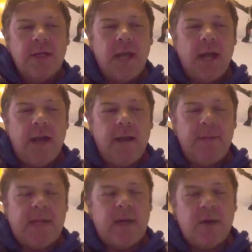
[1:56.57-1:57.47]

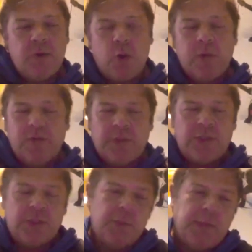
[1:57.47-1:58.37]
And I was one of just
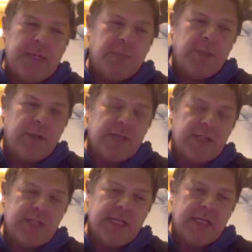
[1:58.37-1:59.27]
two people who
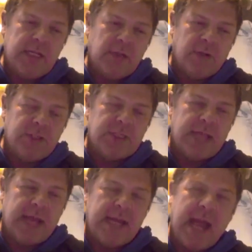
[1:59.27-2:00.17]
actually crossed
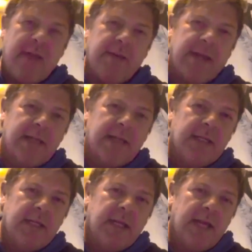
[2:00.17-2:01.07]
that area
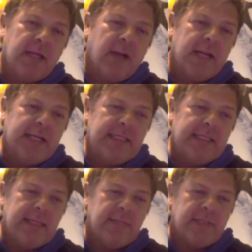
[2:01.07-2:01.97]
and guided
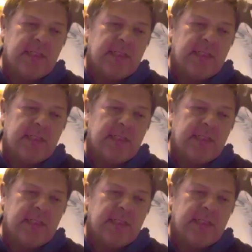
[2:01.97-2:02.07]
teams to the